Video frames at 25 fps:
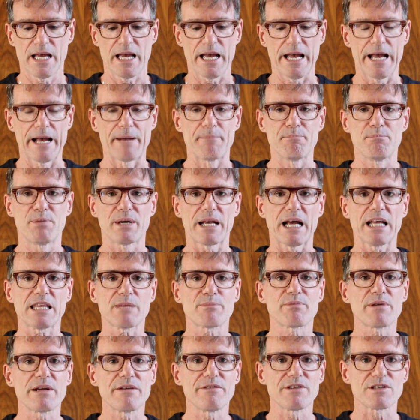But I had
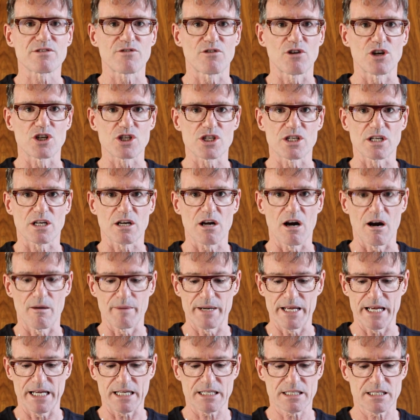the previous version, the
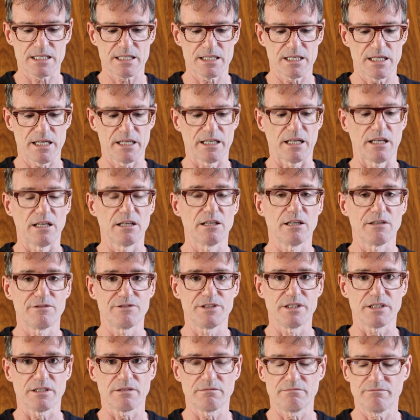Carbon X, and I
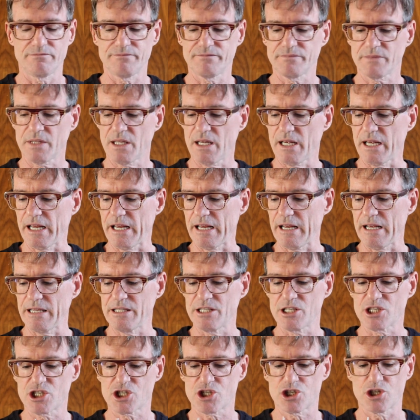loved it.
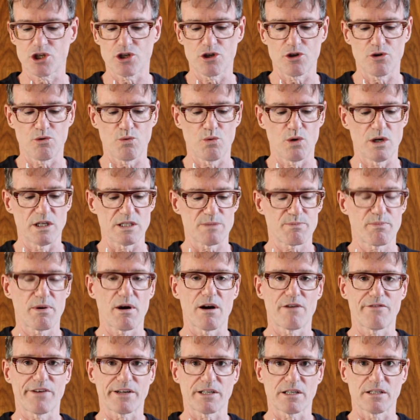And this shoe was
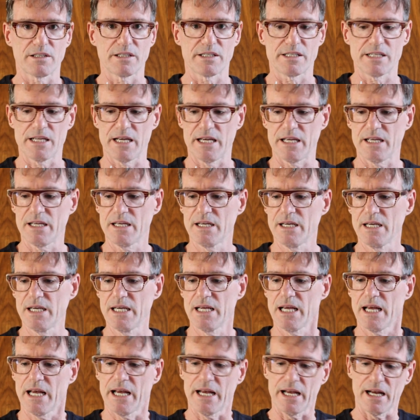perfect on the day.
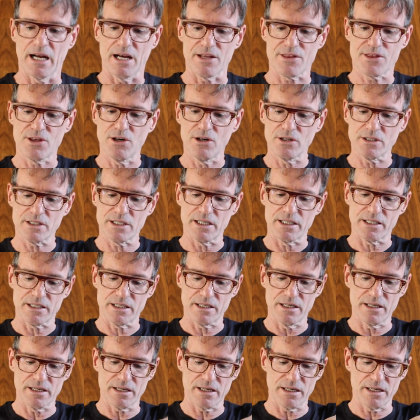I thought that
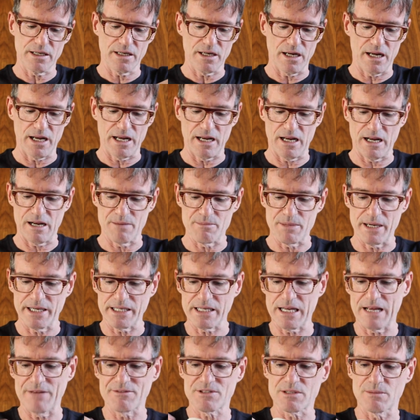I
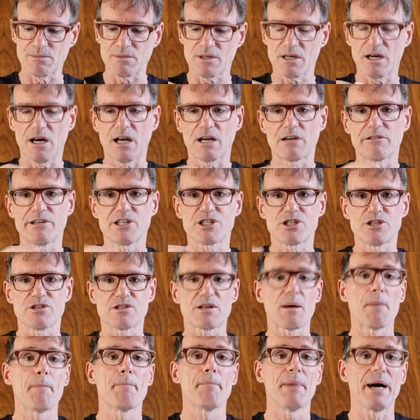might have some collar
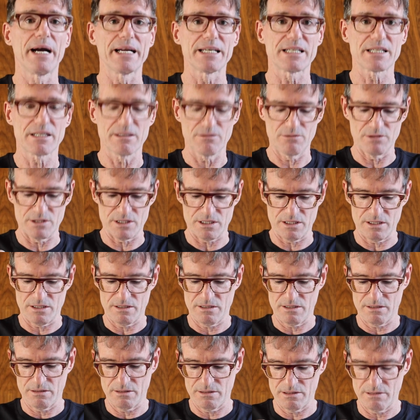issues. Might was a
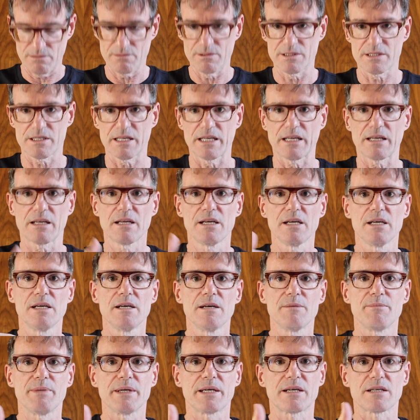thing,
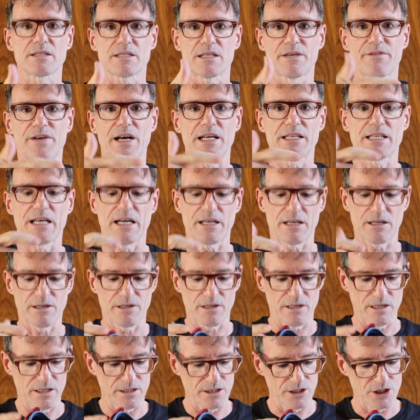because I've had that
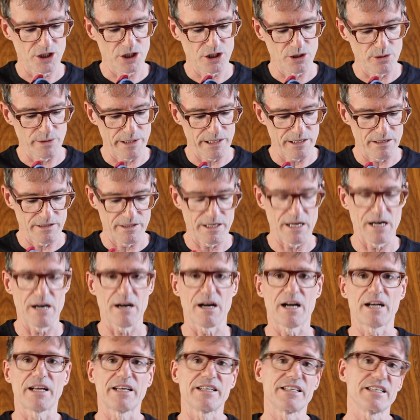on a shoe here or
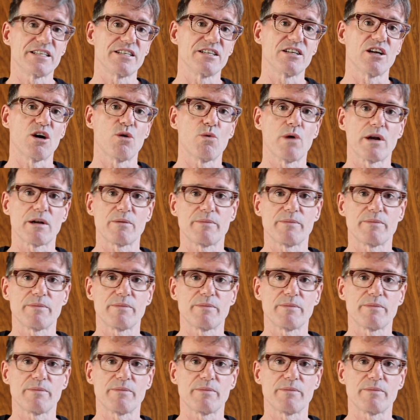there, and I didn't know what